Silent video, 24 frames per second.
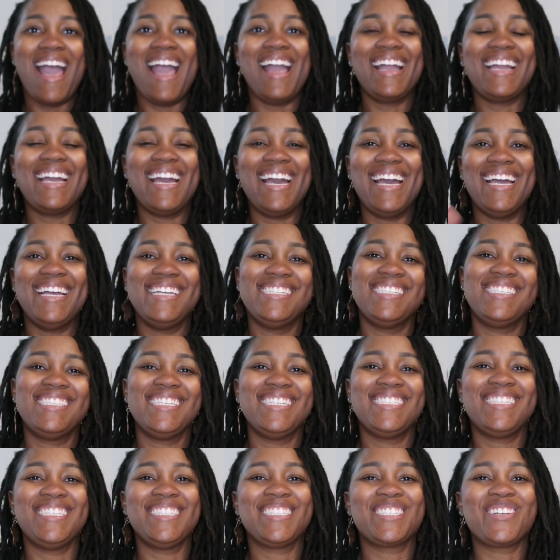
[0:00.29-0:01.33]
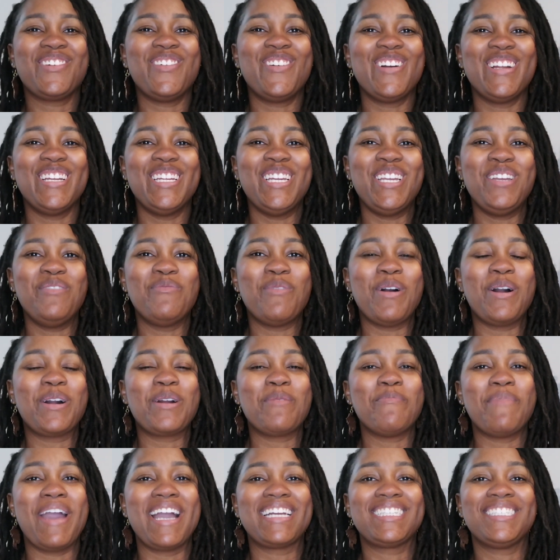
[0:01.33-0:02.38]
Hi guys, this is Courtney.
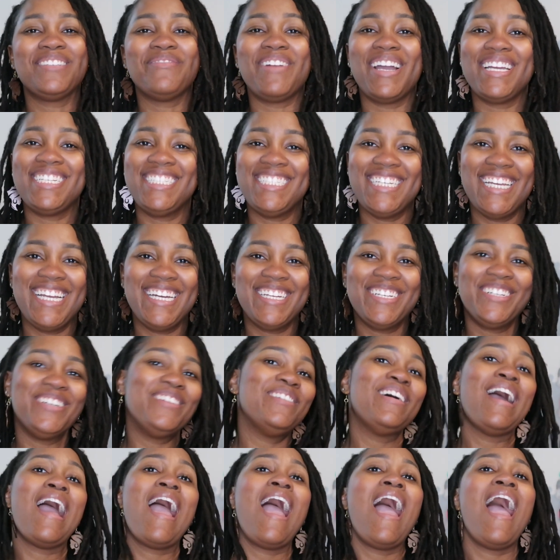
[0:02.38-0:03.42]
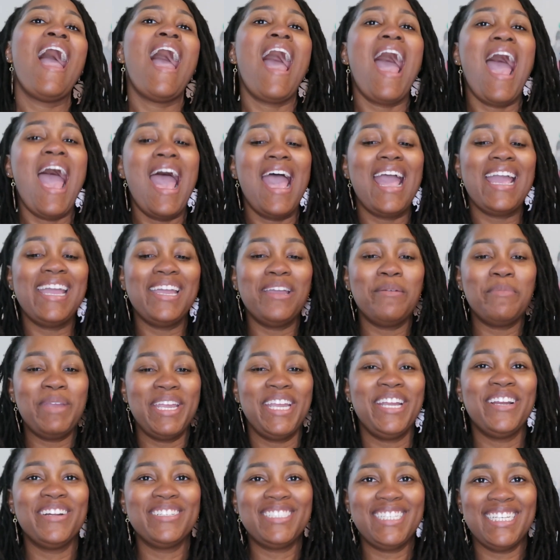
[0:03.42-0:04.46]
Welcome back to my channel. I am
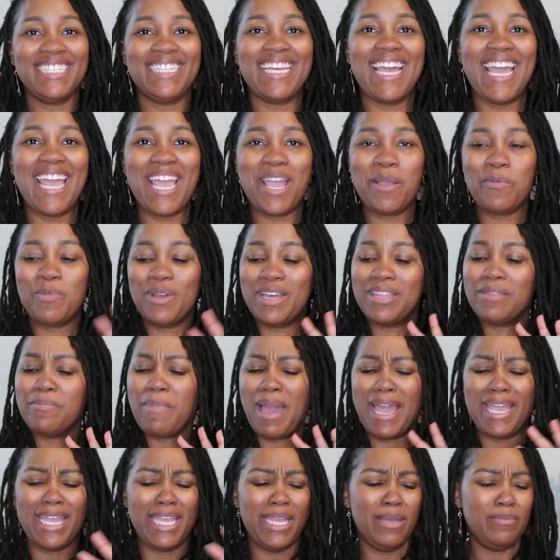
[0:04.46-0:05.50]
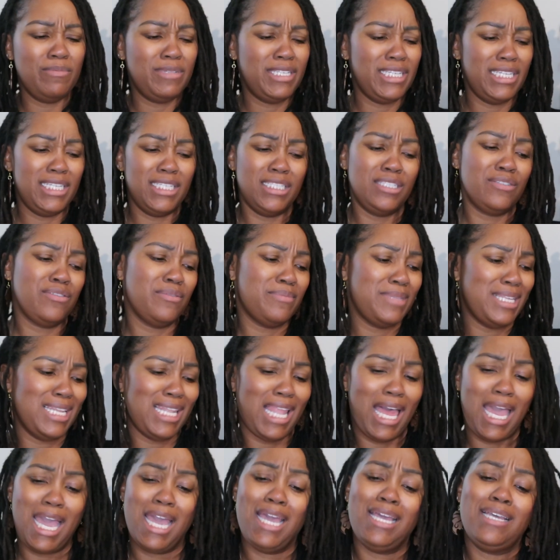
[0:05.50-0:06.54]
here today with my empties from the
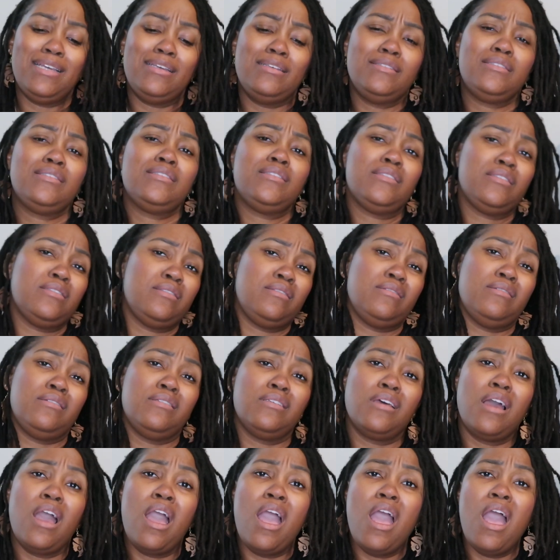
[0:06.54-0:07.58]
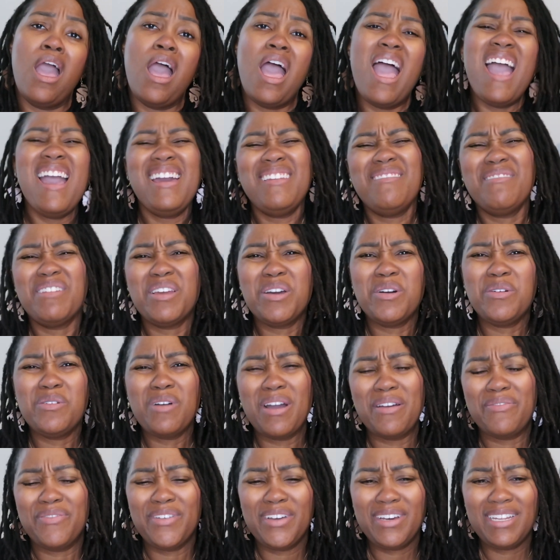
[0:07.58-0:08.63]
last, I don't know,
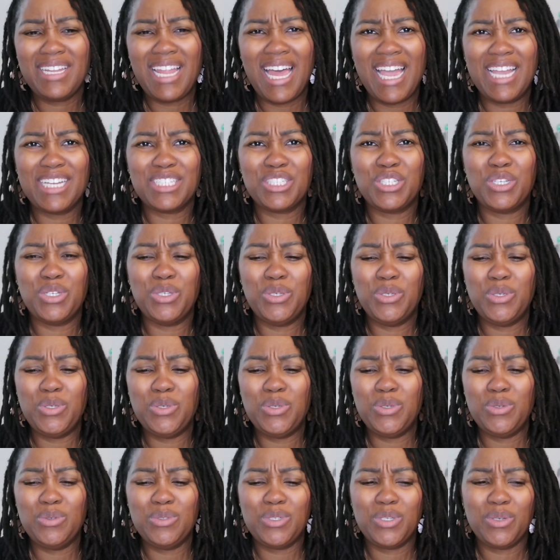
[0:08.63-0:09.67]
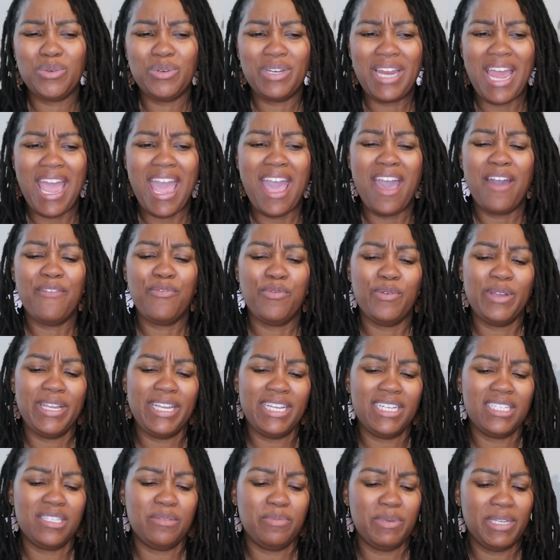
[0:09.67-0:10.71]
I feel like two and a half
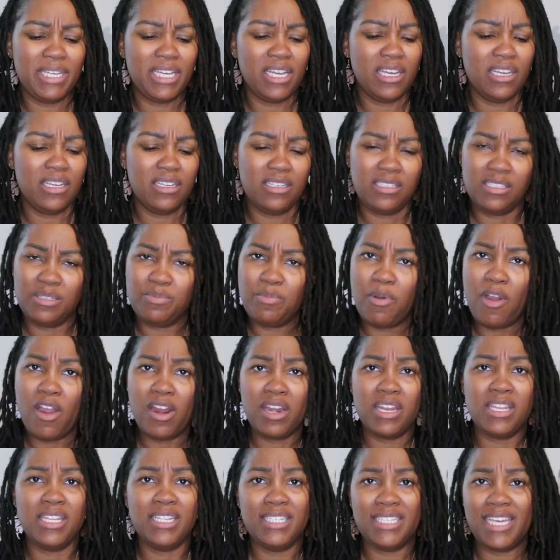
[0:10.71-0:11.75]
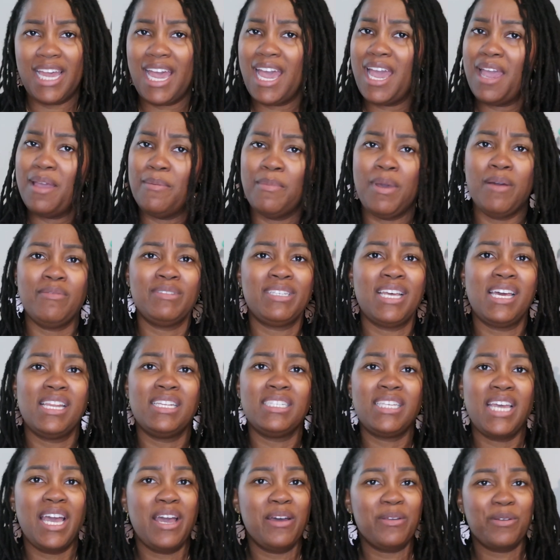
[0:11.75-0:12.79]
weeks, because part of the time I was out
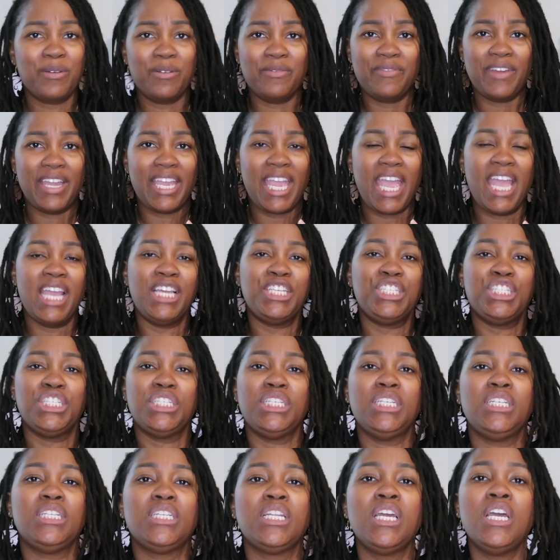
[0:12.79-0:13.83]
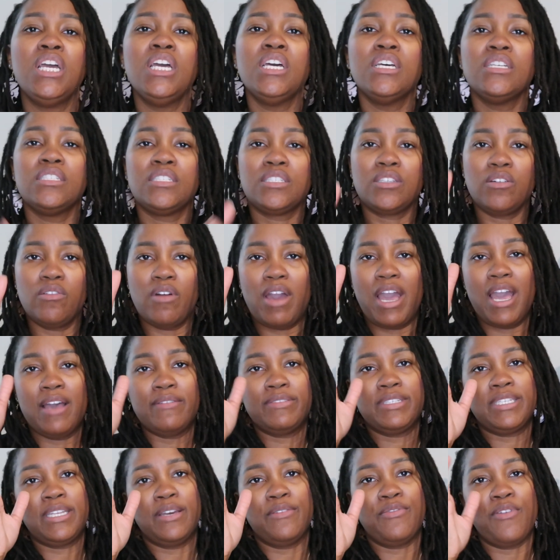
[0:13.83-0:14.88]
of town on vacation. So I
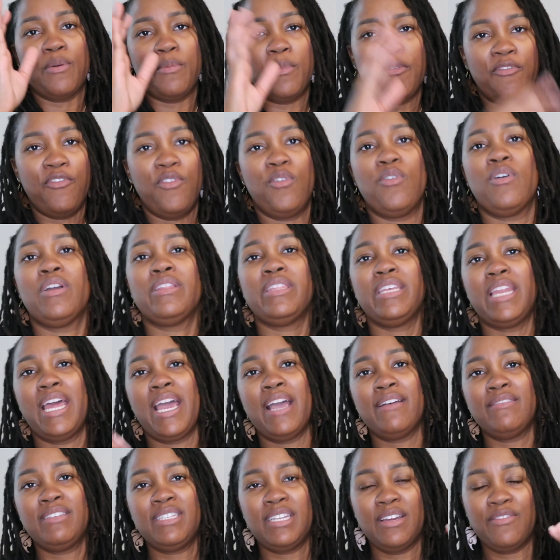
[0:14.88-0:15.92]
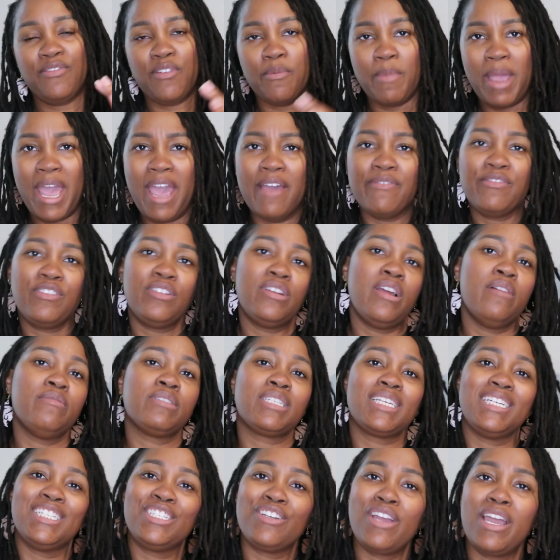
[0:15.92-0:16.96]
have stuff from before and then I have stuff from after, and I
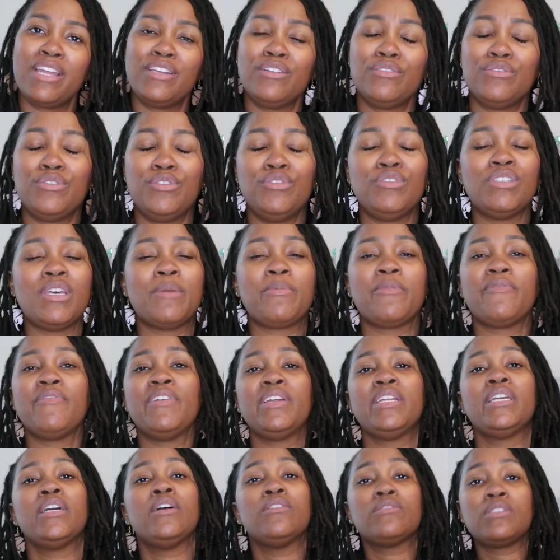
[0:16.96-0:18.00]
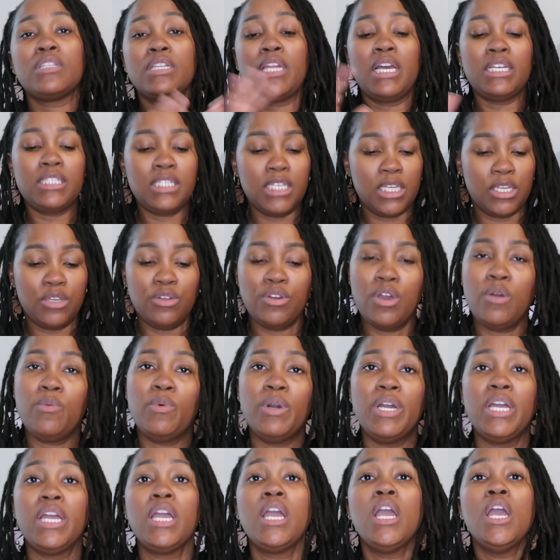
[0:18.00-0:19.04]
was gonna try to do two separate videos. And I said, you know
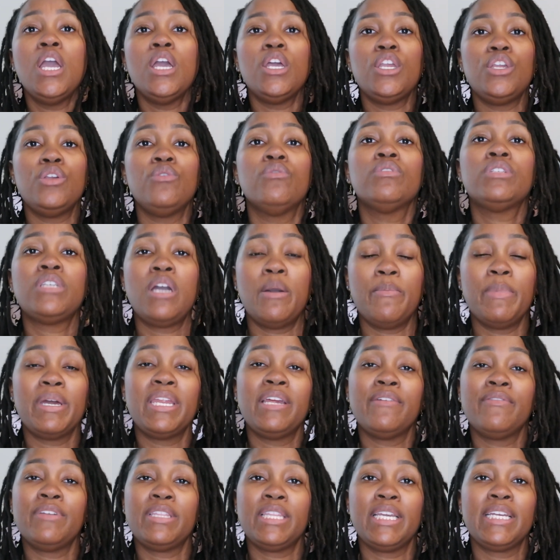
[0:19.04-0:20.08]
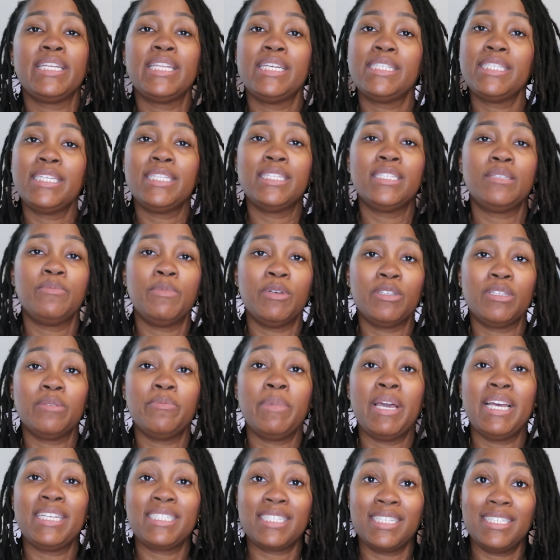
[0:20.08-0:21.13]
what? You were talking about everything that's in this Milton
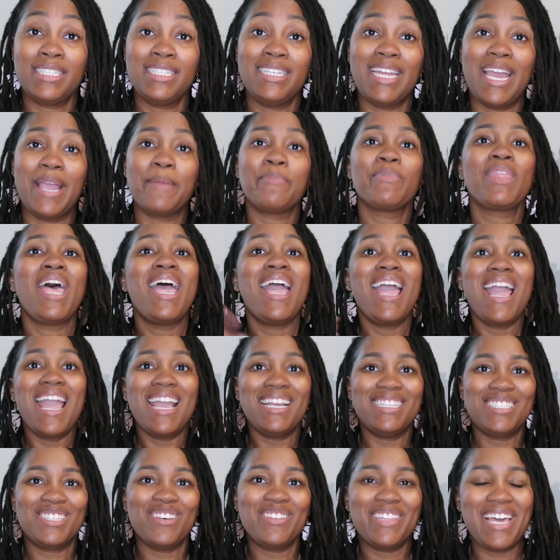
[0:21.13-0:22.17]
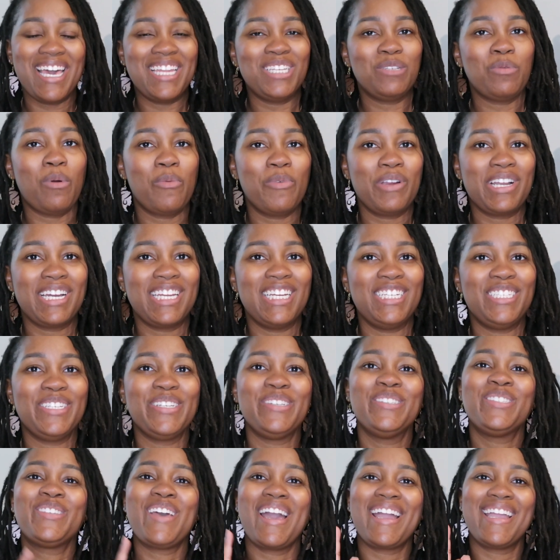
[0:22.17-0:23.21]
basket today. And so that is what we're gonna
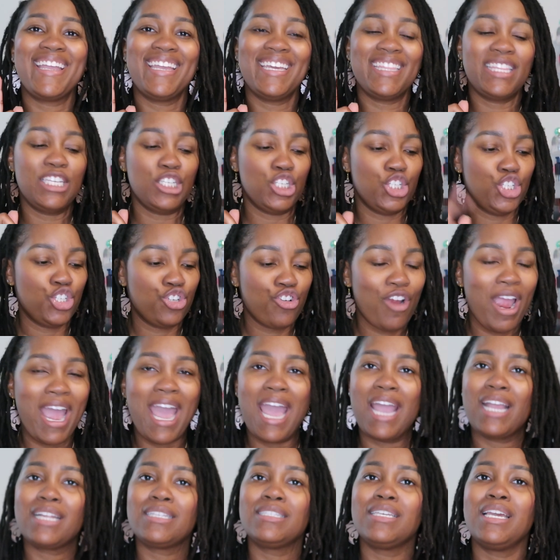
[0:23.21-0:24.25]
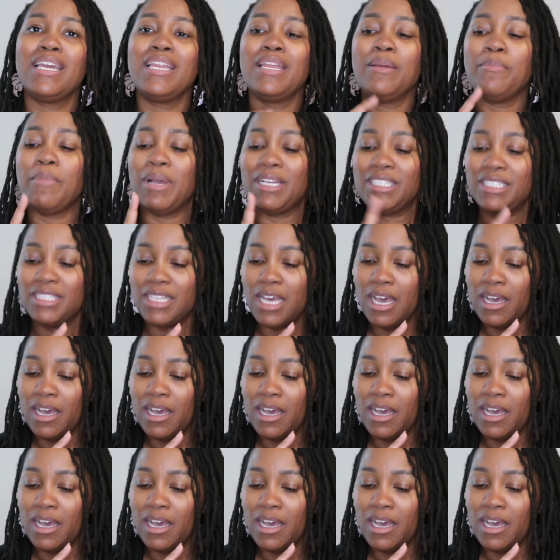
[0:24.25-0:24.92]
do, so I can get this tracked and in my